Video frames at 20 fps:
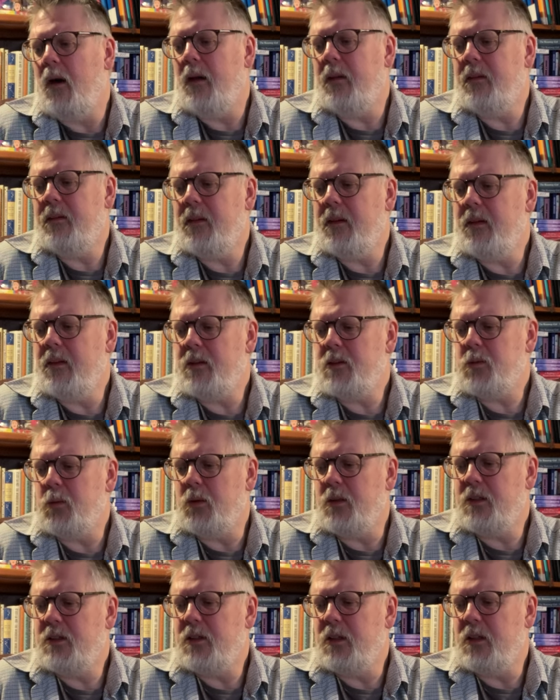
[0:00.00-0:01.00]
I think this
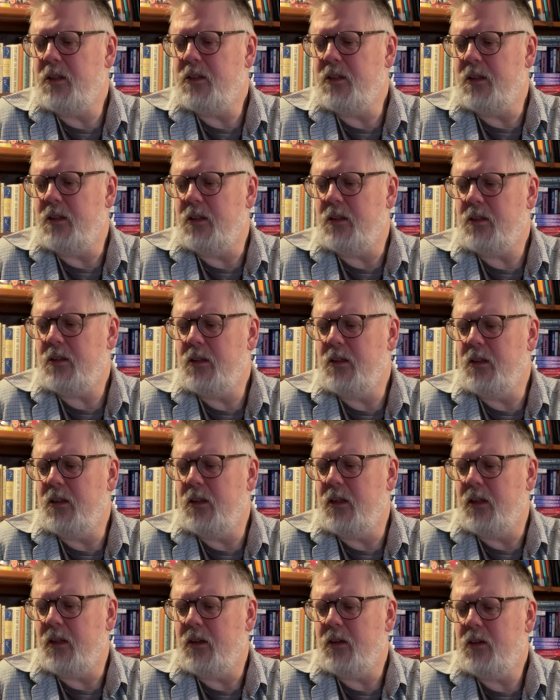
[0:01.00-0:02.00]
one isn't
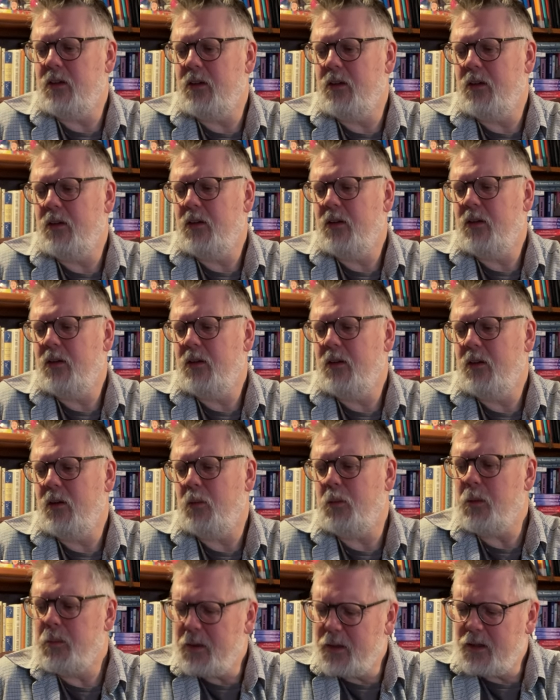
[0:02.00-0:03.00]
linked.
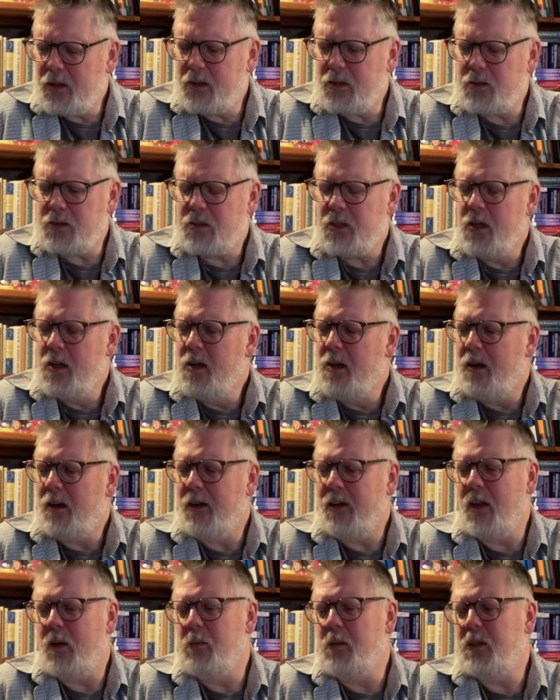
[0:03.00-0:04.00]
Maybe it is.
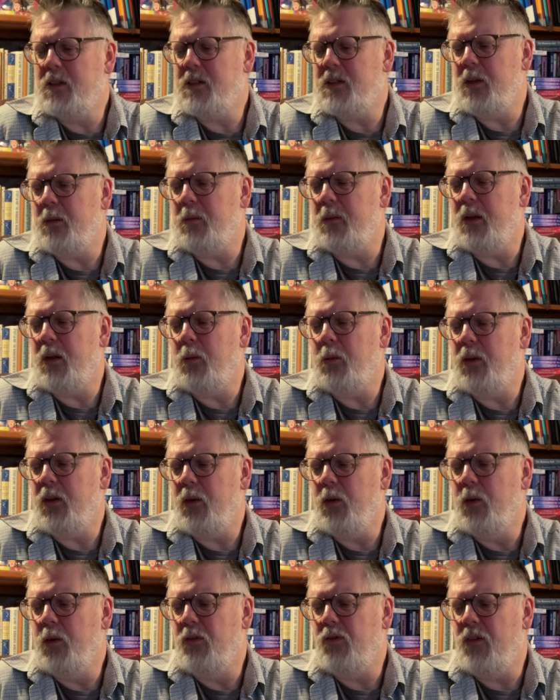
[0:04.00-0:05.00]
I get mixed up now with
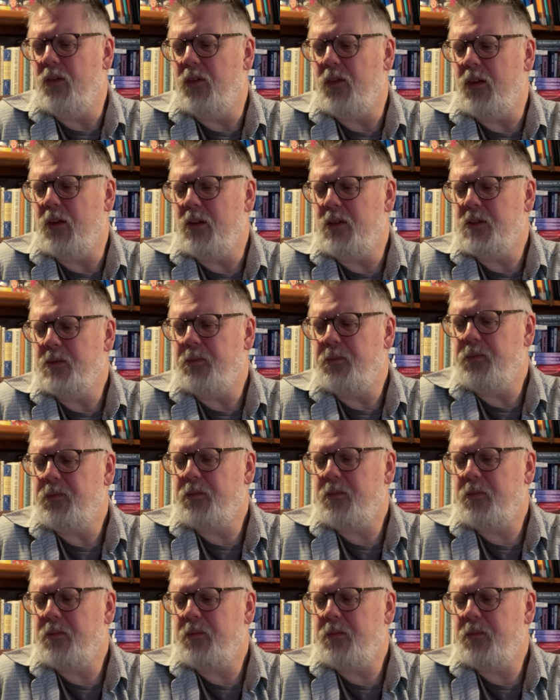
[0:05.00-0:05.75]
the order of these.